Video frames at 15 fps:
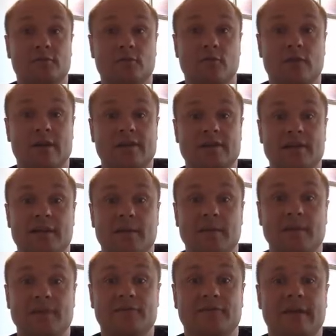we'll gradually get
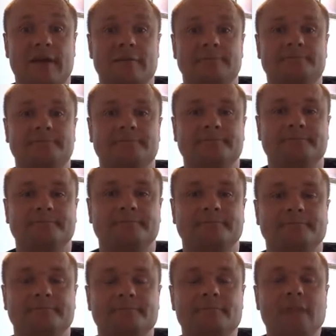better at that.
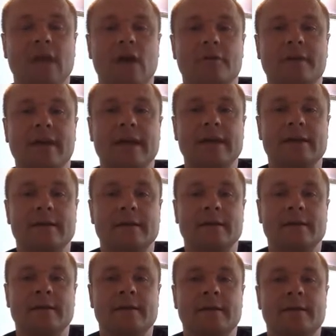Okay,
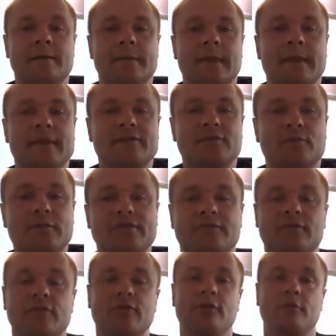now that's a whiz through the